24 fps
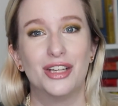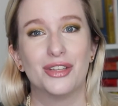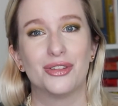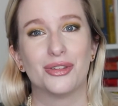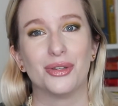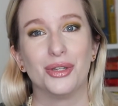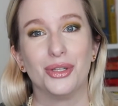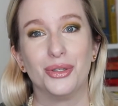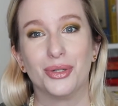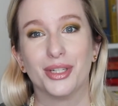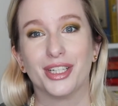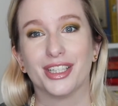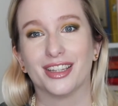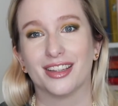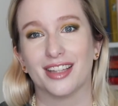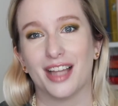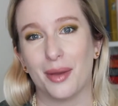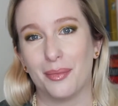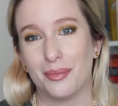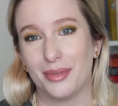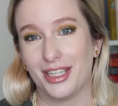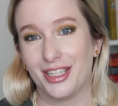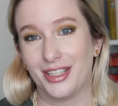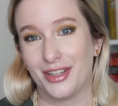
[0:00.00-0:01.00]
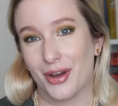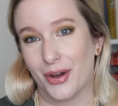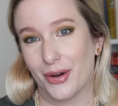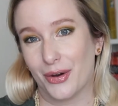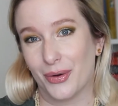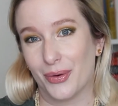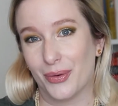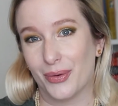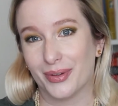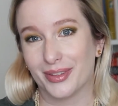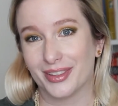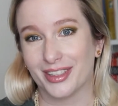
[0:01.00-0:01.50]
so you can let me
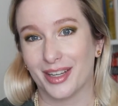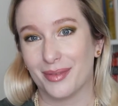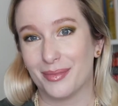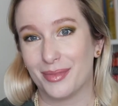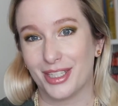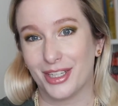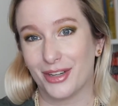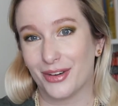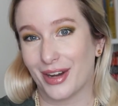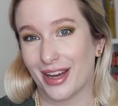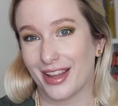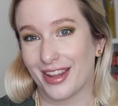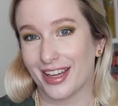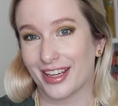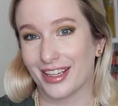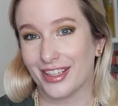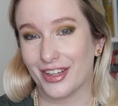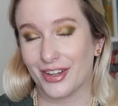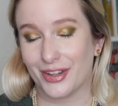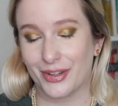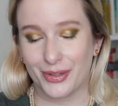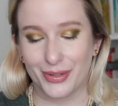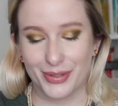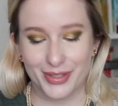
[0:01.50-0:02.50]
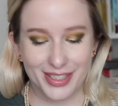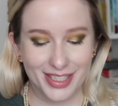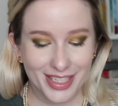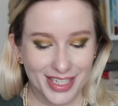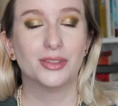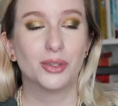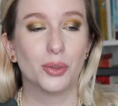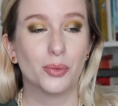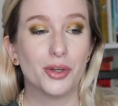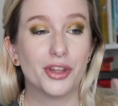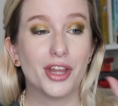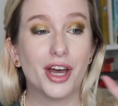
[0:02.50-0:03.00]
know how that goes.
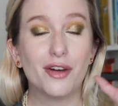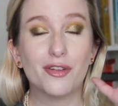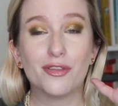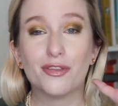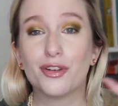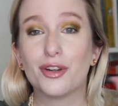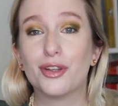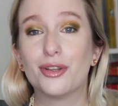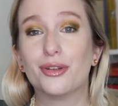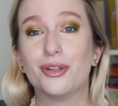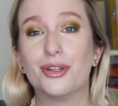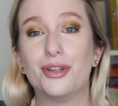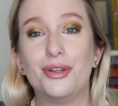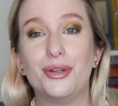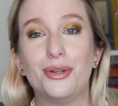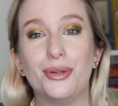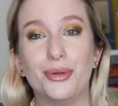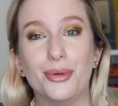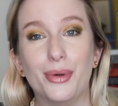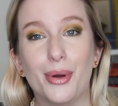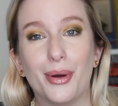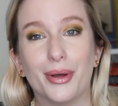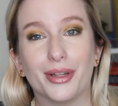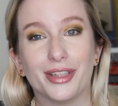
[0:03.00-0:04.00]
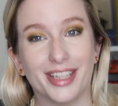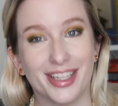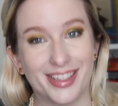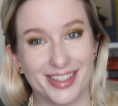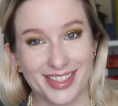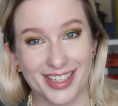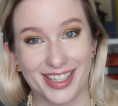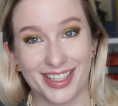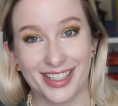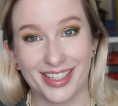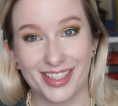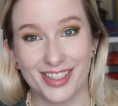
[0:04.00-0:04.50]
Without further ado,
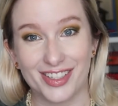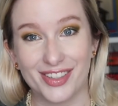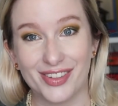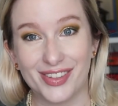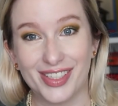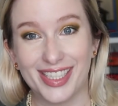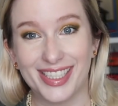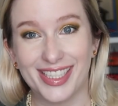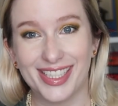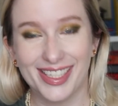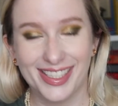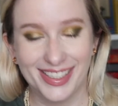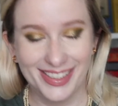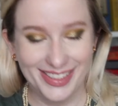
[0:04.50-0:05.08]
let's get into it.